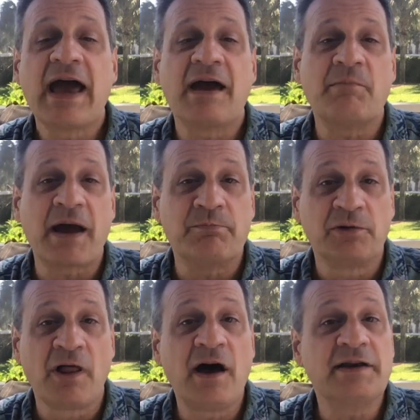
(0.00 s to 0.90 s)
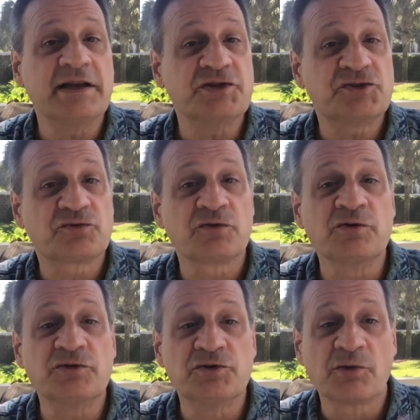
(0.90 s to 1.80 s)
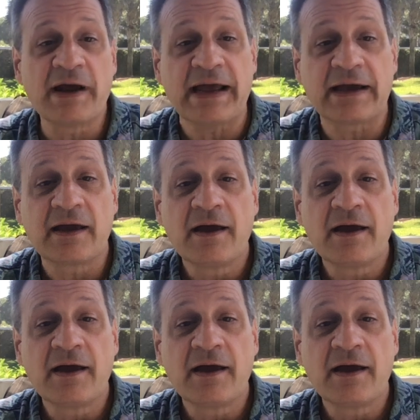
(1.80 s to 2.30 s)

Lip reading: and my blood is true drink,"